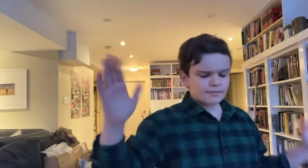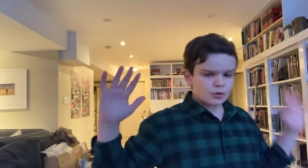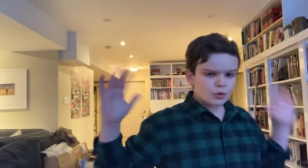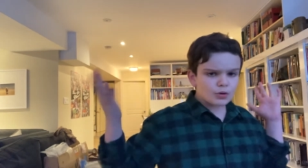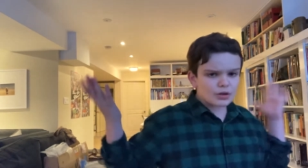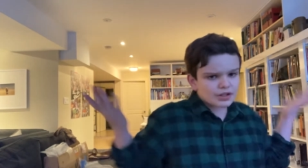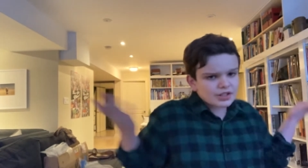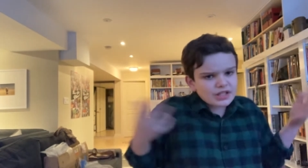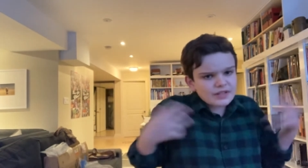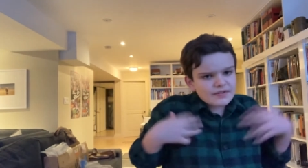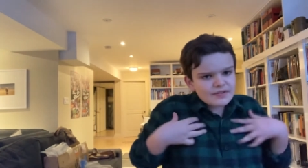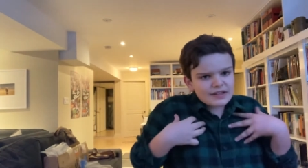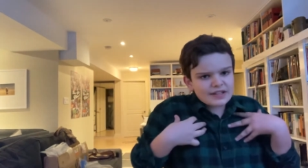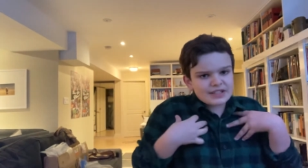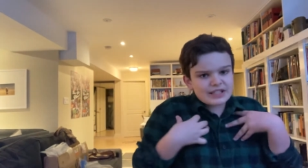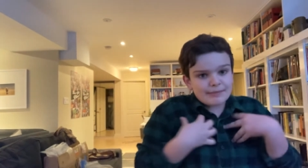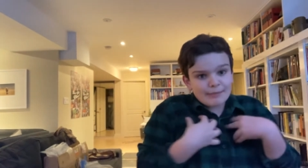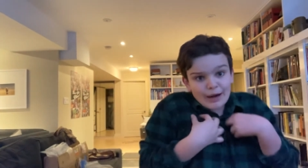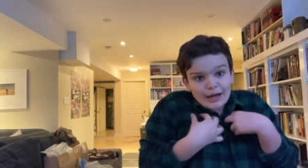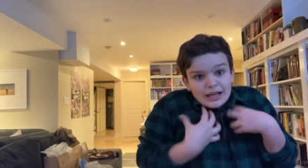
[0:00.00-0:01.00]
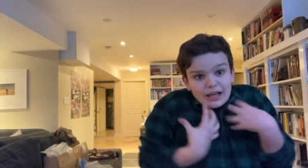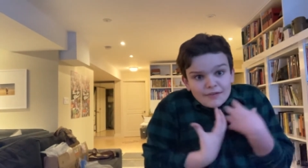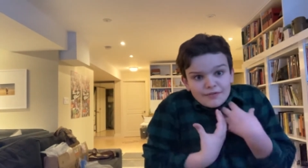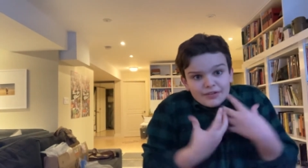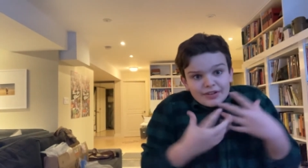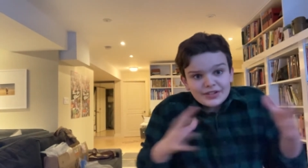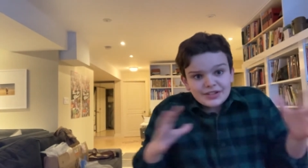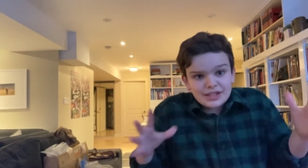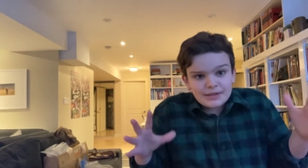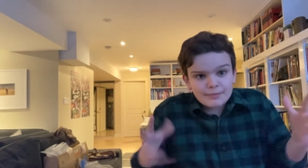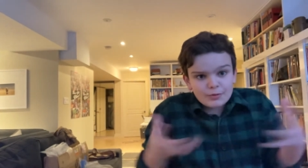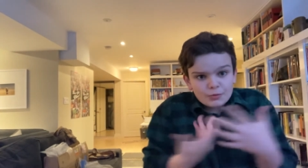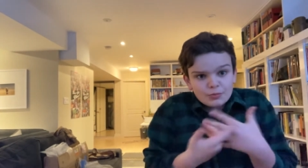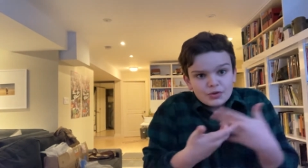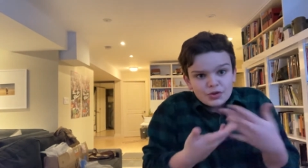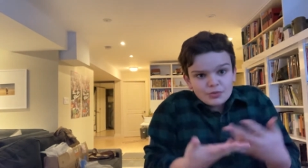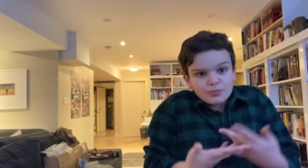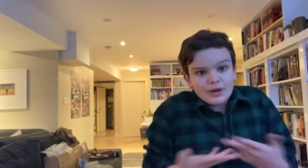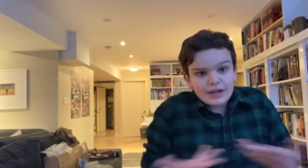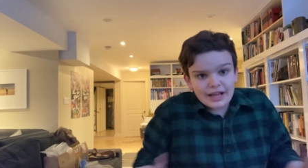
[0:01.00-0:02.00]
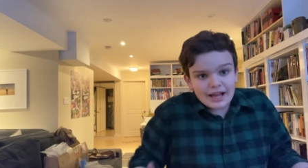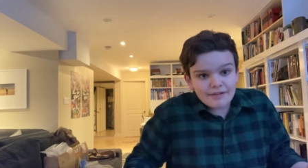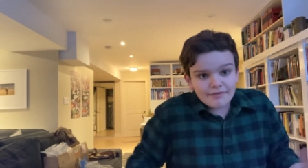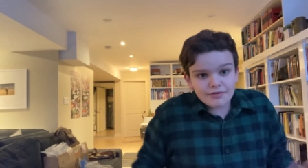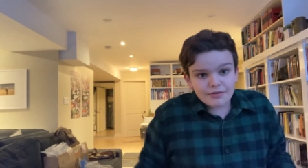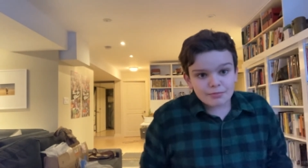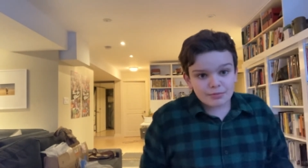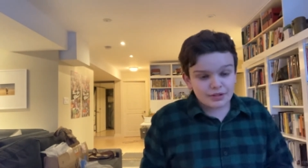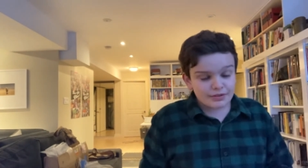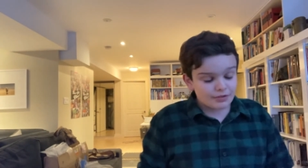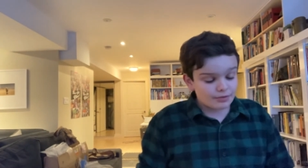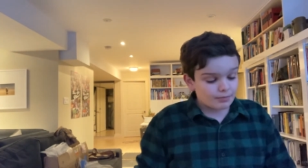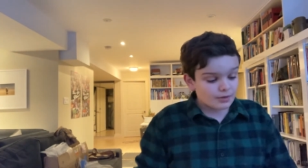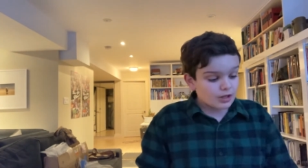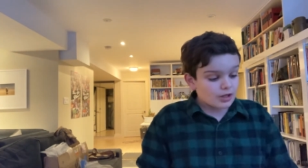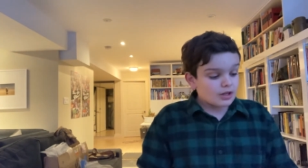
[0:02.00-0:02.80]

Who doesn't love a lightsaber? I love lightsabers, which is why I have 3 of them.